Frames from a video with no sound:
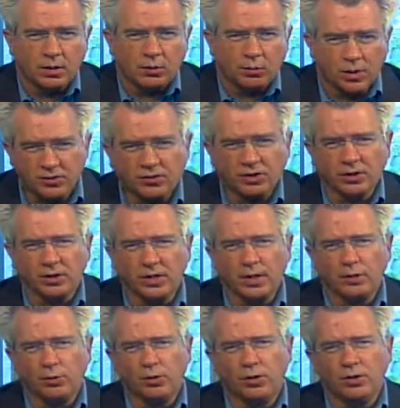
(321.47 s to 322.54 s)
Recently
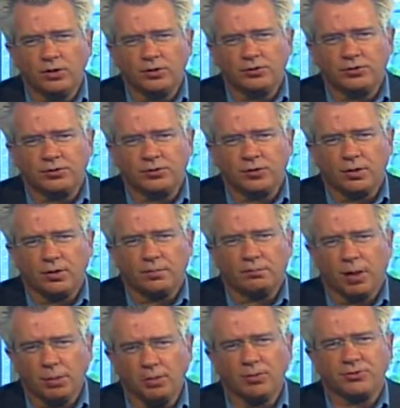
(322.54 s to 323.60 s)
it was
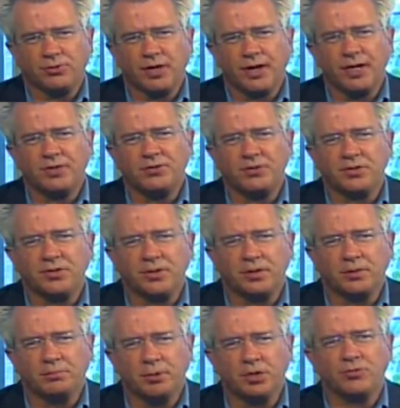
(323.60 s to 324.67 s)
publicized that
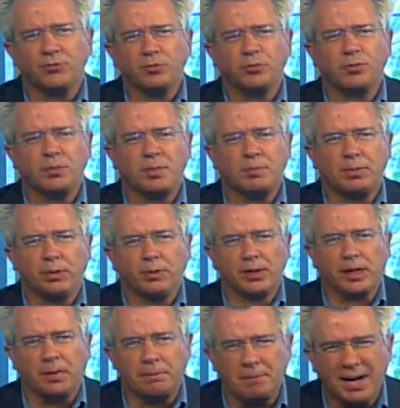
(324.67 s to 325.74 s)
the Muslims would be
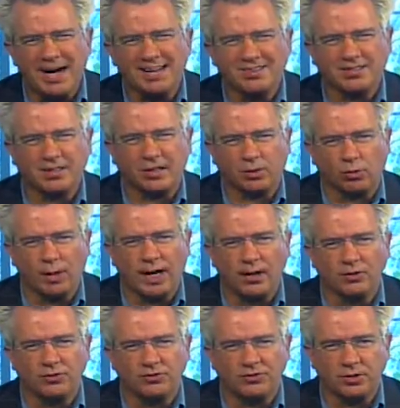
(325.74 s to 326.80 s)
building a mosque at
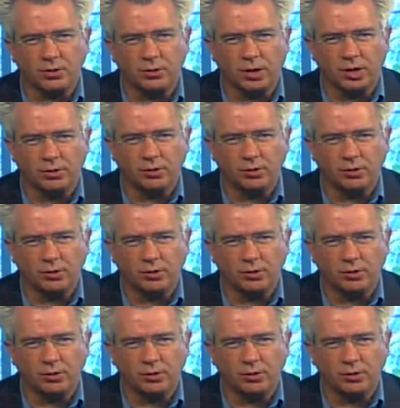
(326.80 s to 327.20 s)
Ground Zero.